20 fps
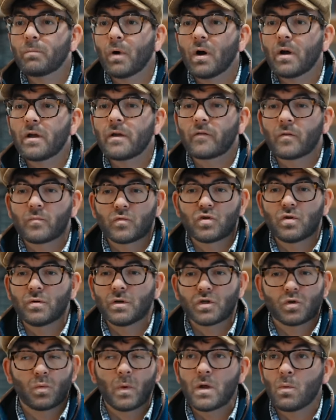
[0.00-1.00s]
but if I'm shooting
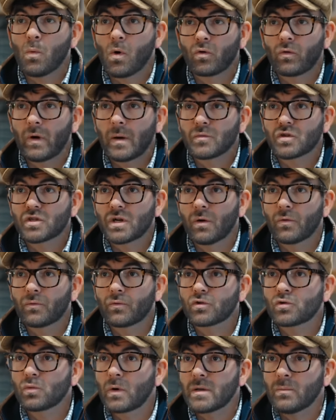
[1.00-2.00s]
a 21 gram shell
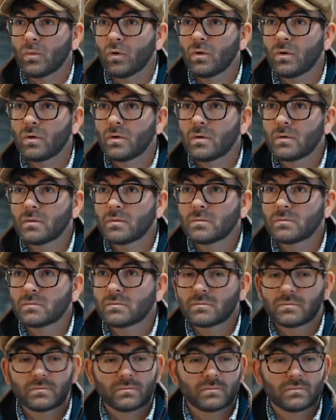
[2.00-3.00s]
through a 20 bore,
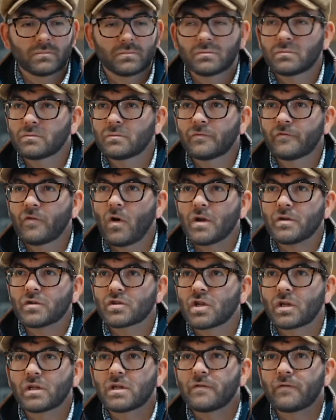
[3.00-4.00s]
fine.
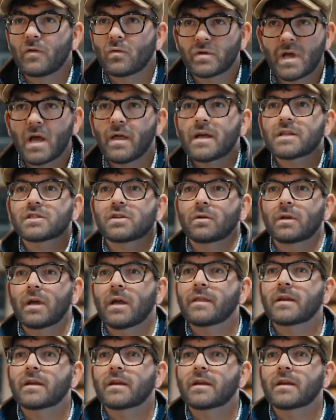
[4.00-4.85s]
Suddenly you feel, yeah, that's okay.